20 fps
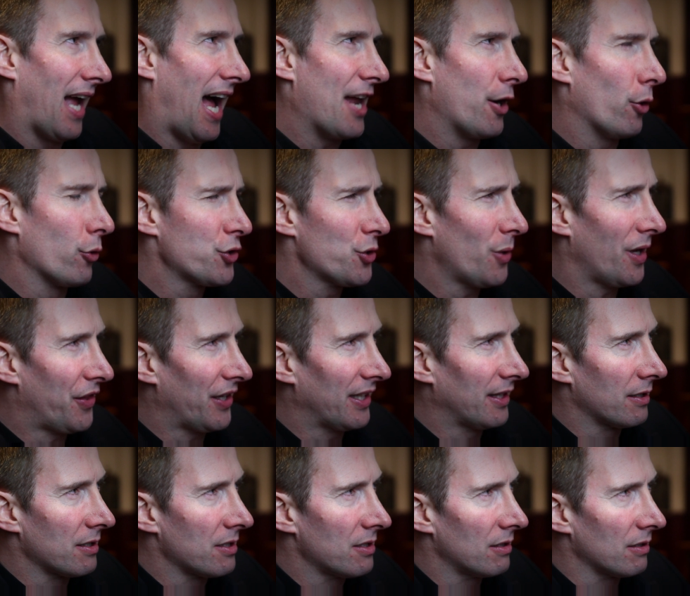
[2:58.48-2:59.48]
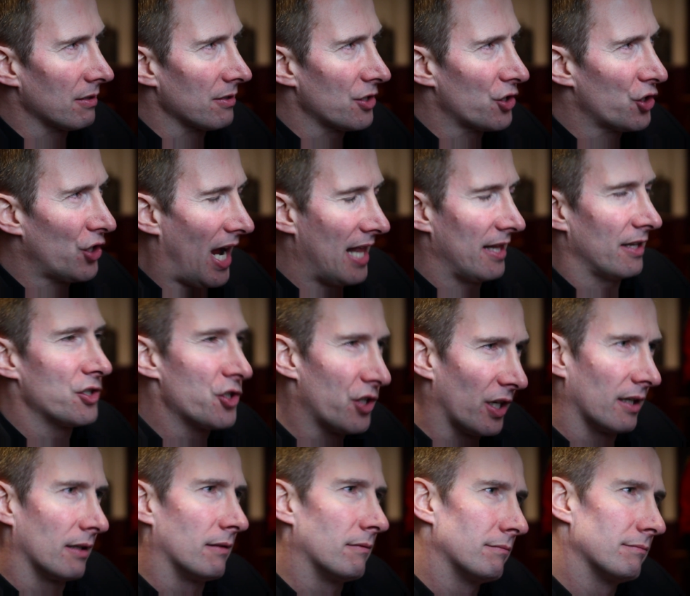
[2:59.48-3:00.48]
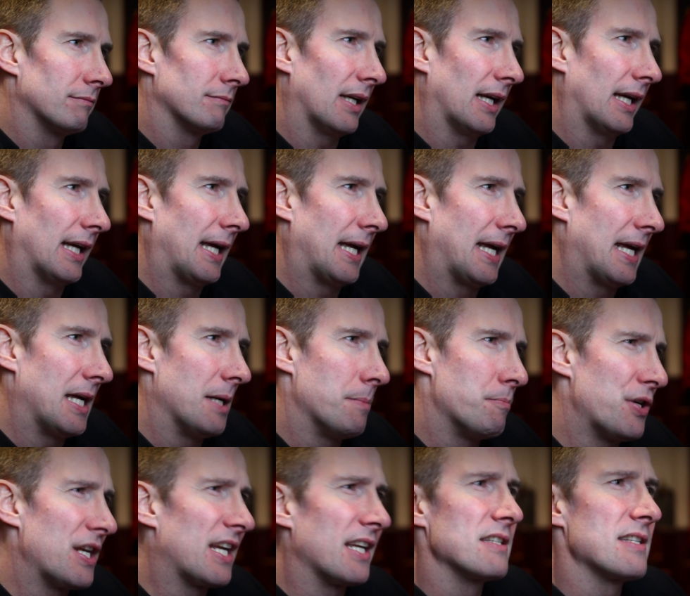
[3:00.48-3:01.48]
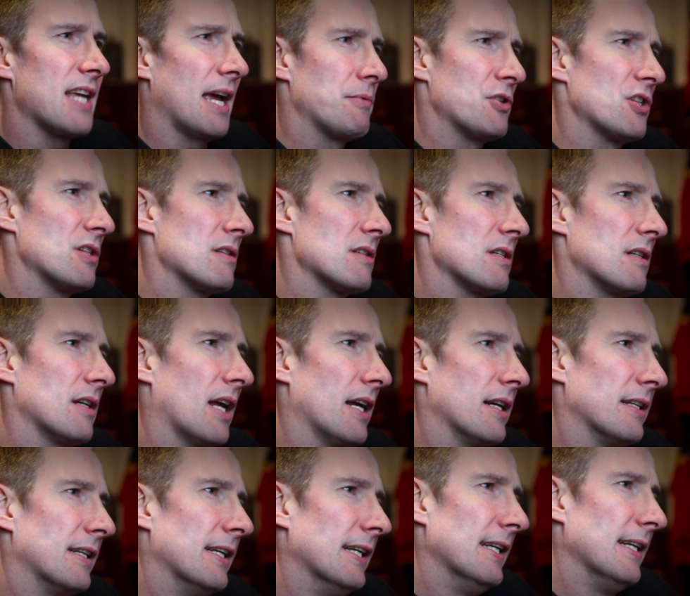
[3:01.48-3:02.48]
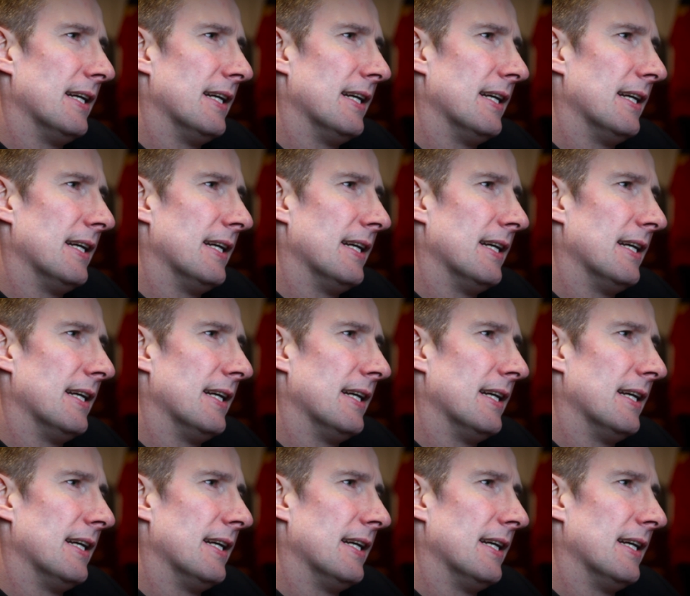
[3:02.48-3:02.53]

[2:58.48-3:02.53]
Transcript: And also I think there's challenging preconceptions and